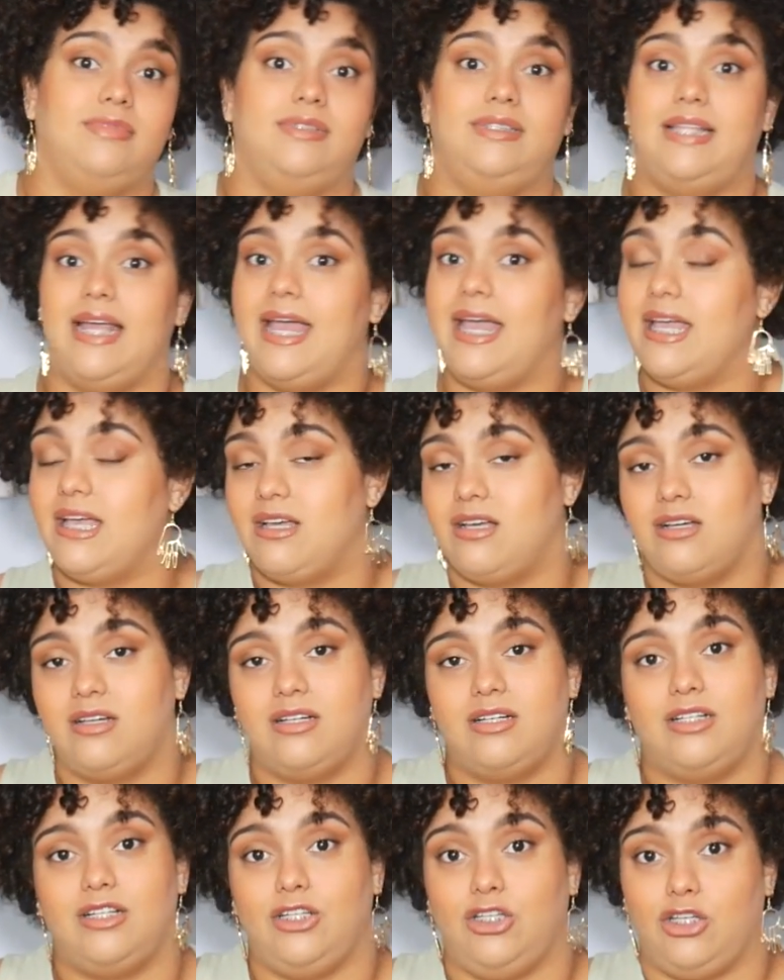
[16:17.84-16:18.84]
they
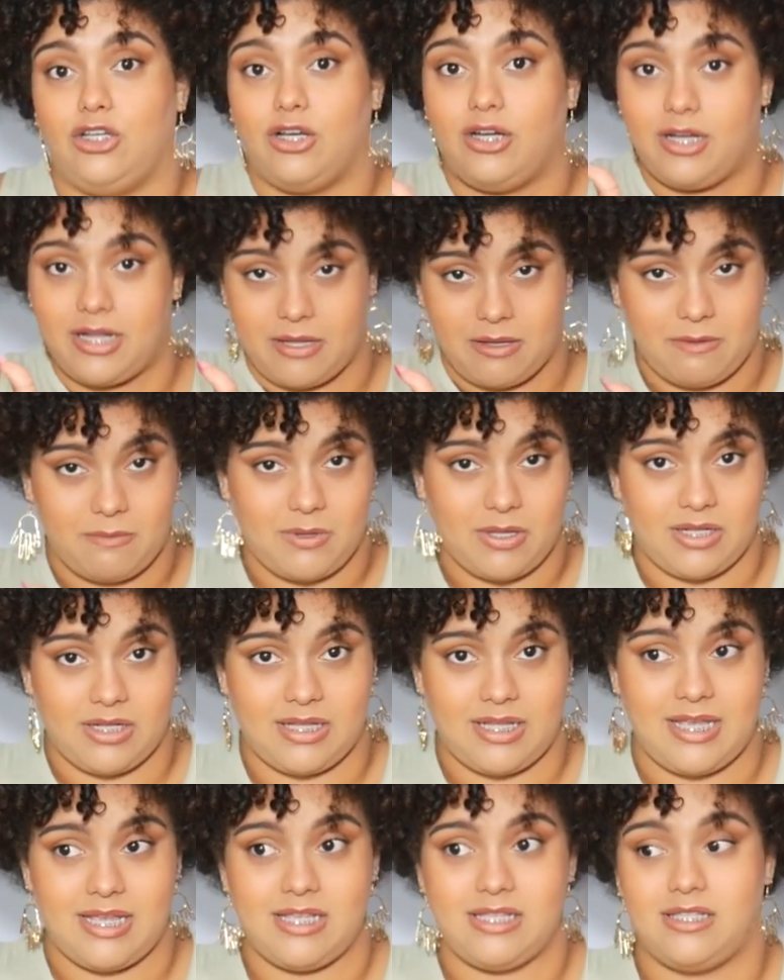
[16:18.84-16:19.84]
could your name could be on the
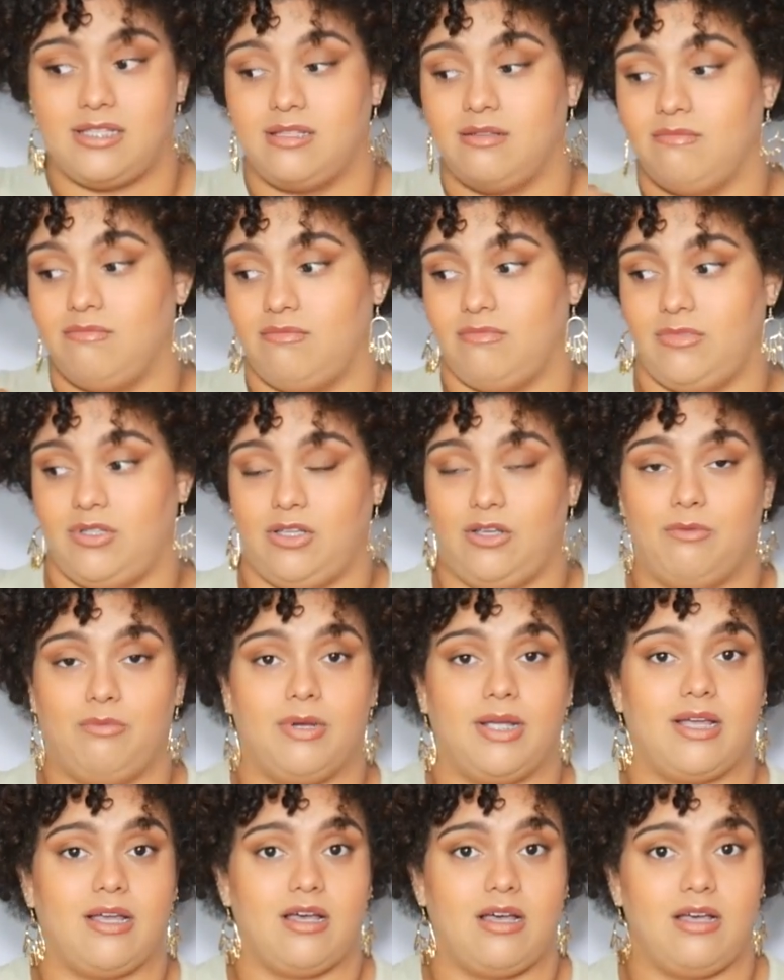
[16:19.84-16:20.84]
lease, you
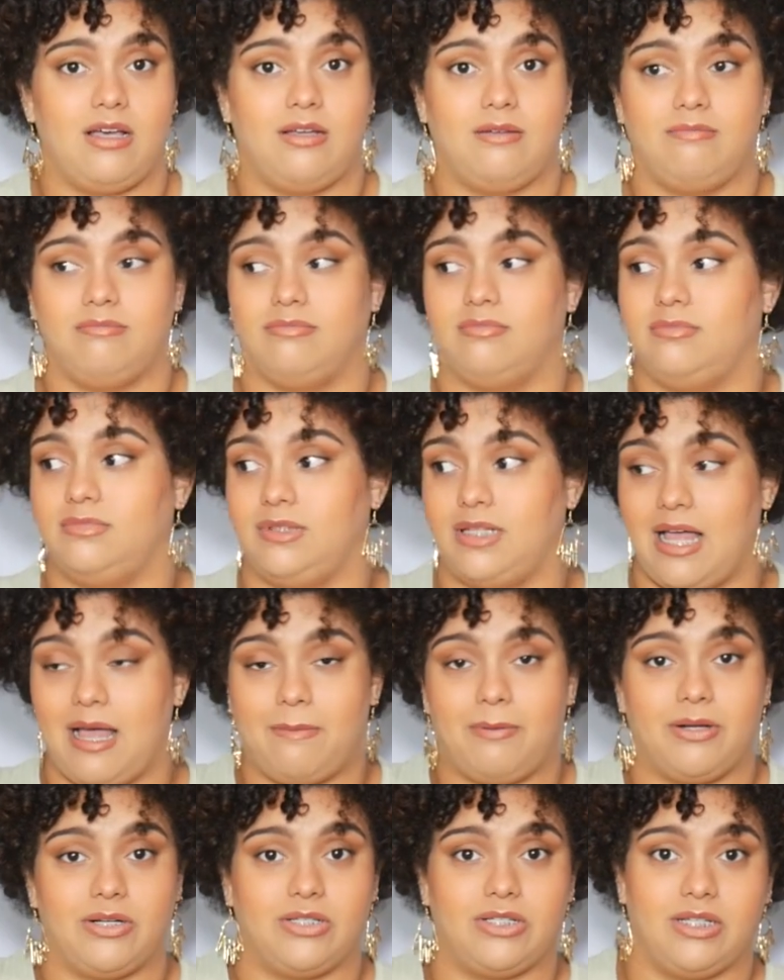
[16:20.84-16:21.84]
break up, that
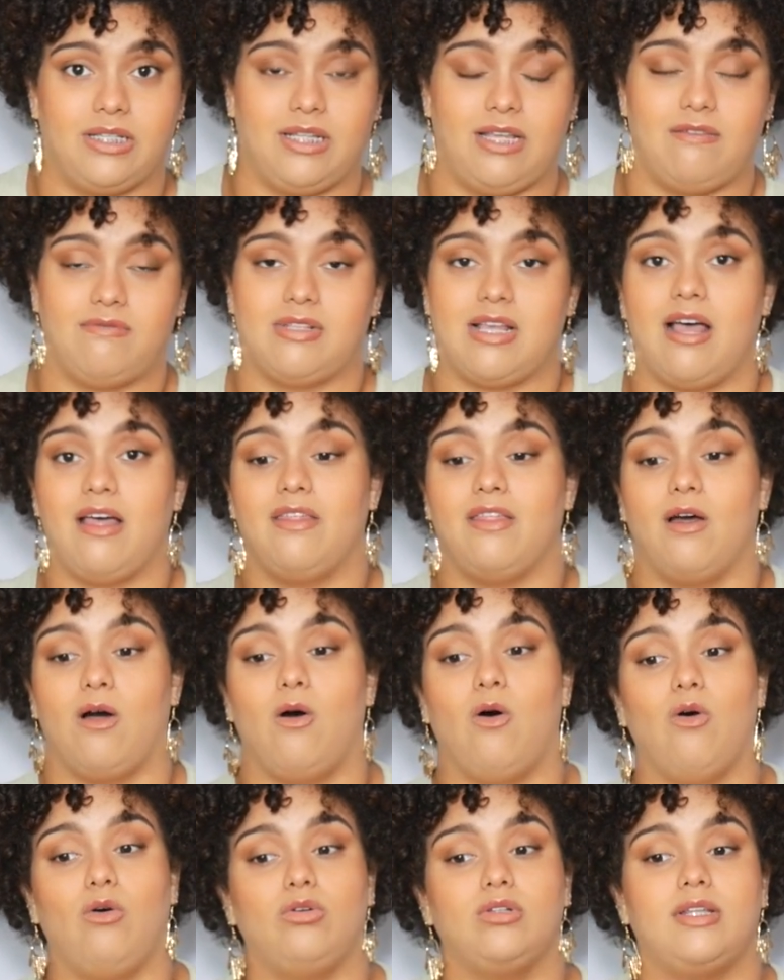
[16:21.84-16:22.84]
person leaves, now the
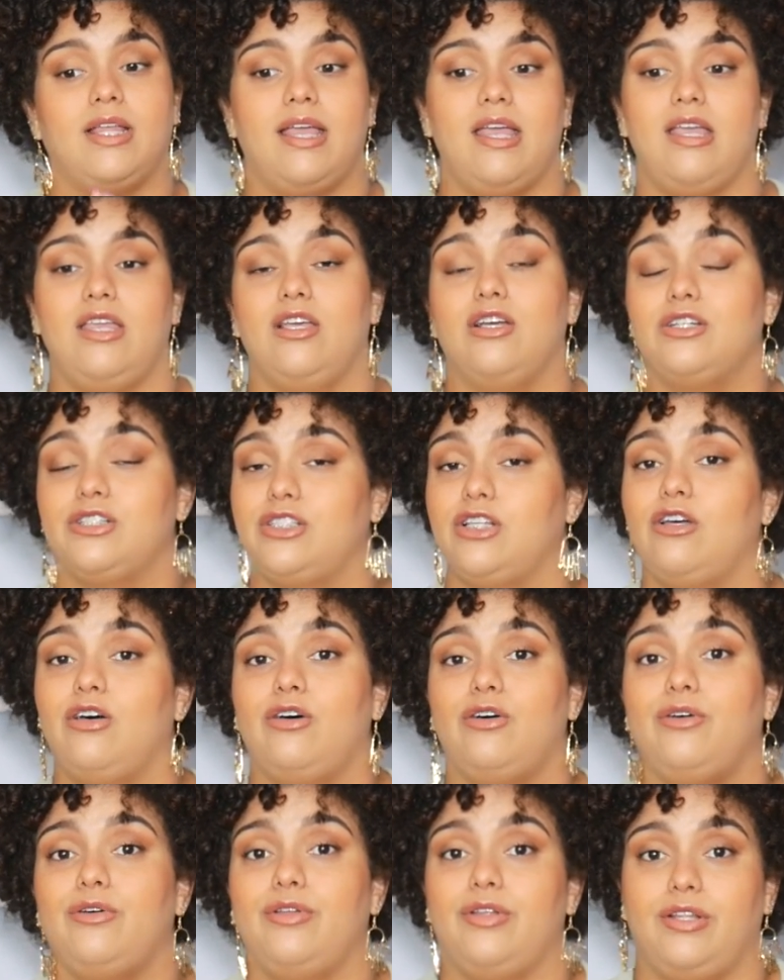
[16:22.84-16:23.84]
whole thing, you're
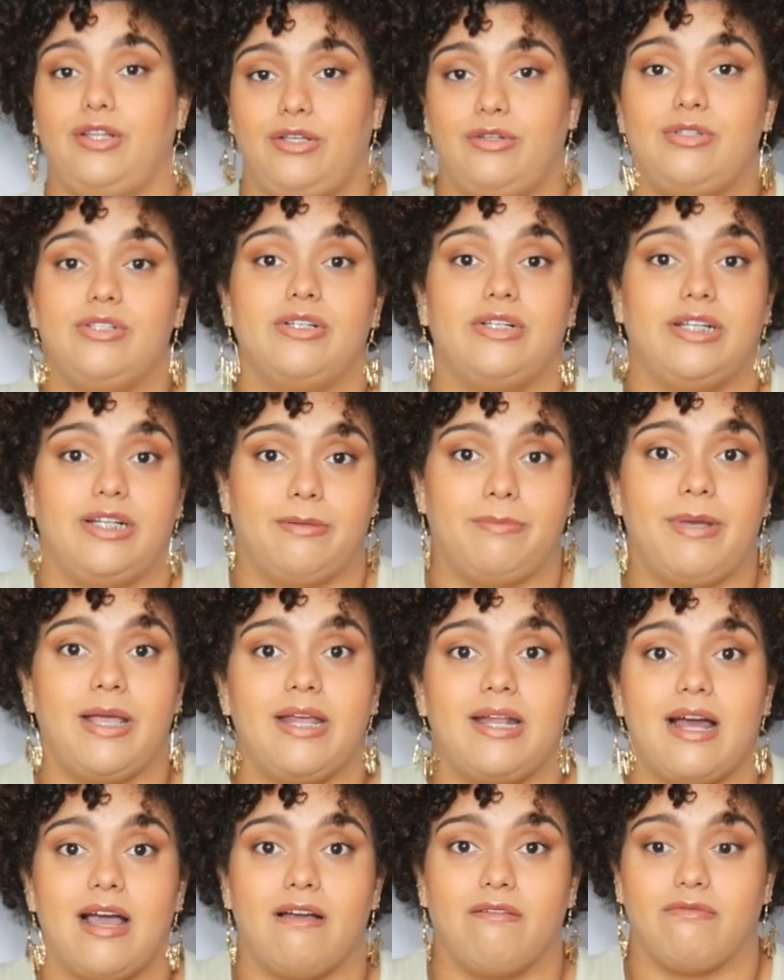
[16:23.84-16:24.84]
still you still need to pay
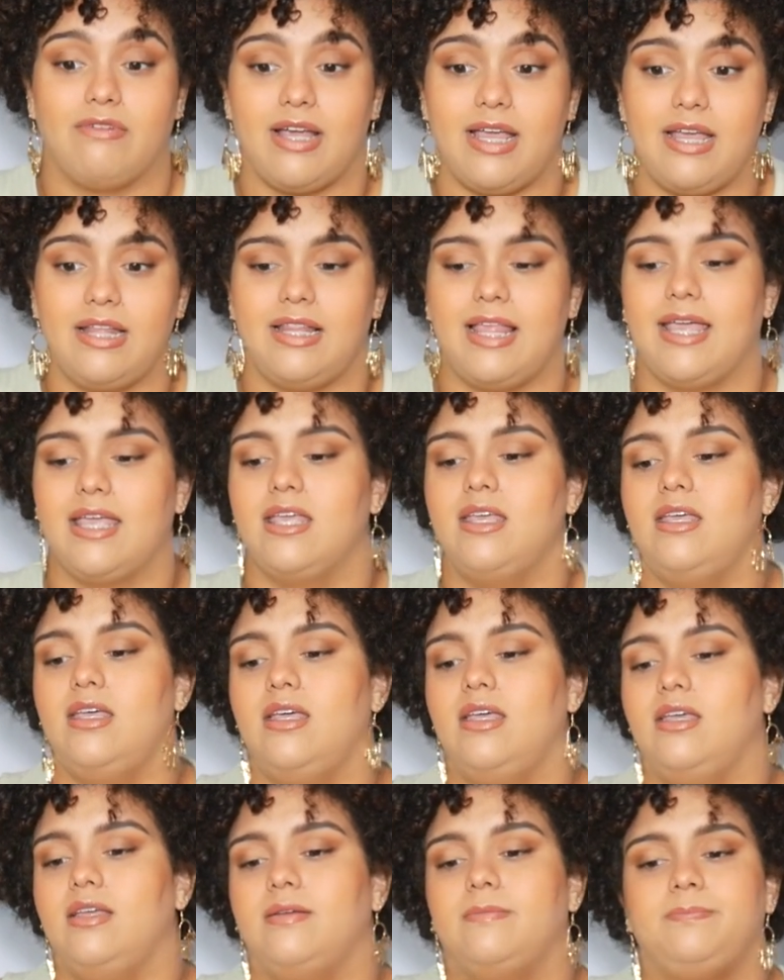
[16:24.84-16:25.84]
that rent. Like
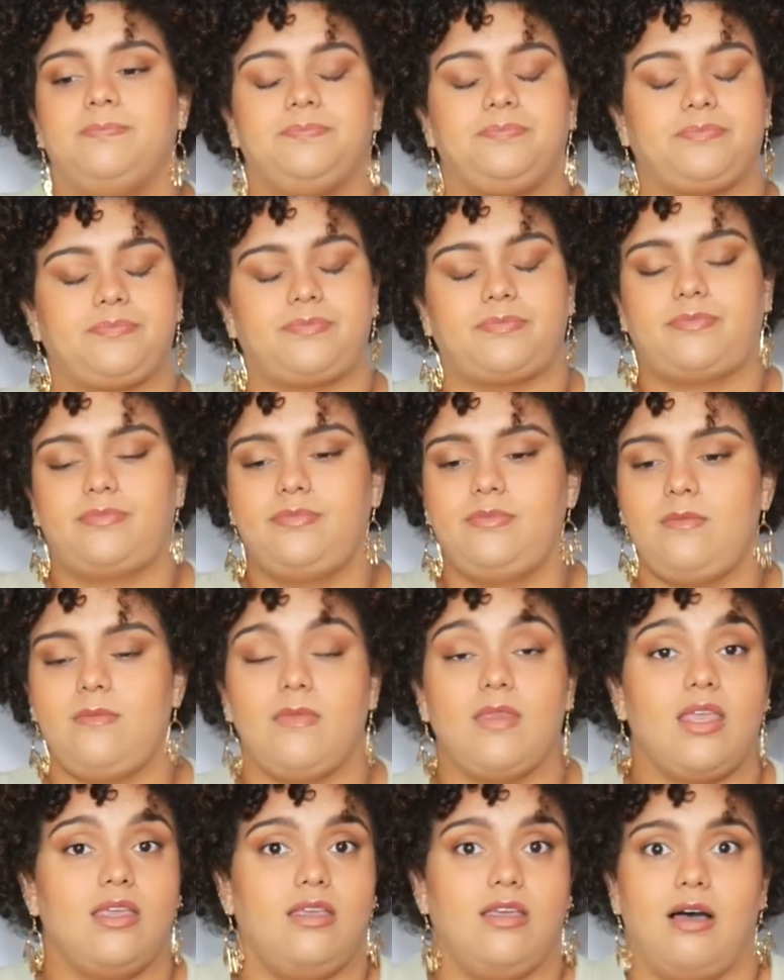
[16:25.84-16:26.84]

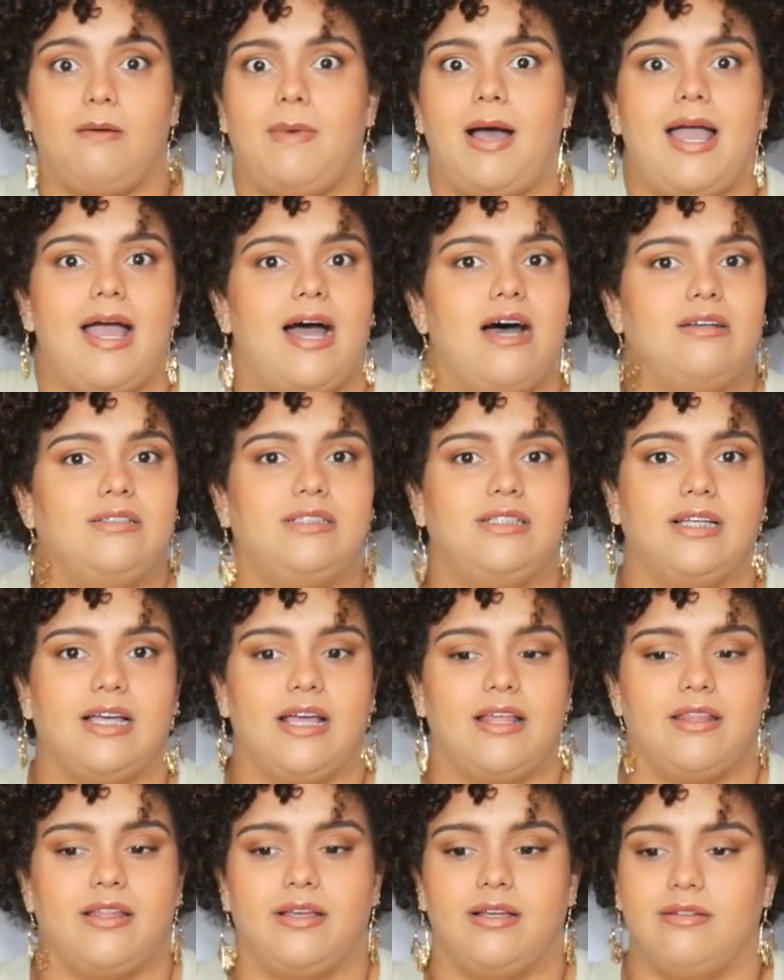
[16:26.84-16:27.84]
y'all buy a house
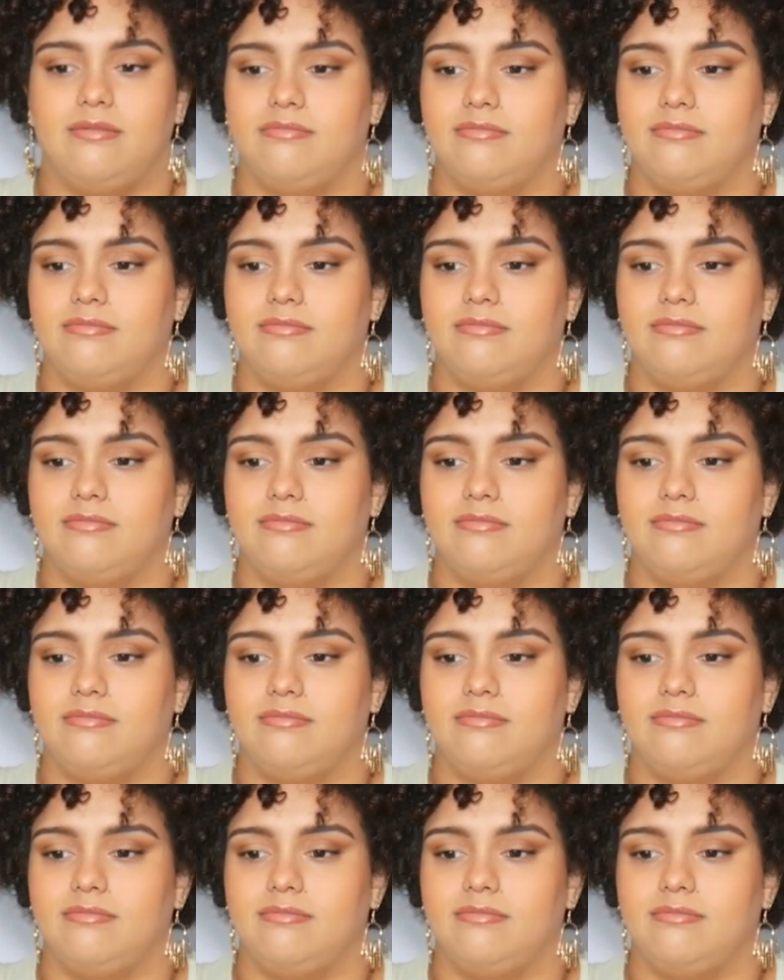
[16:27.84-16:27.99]
together.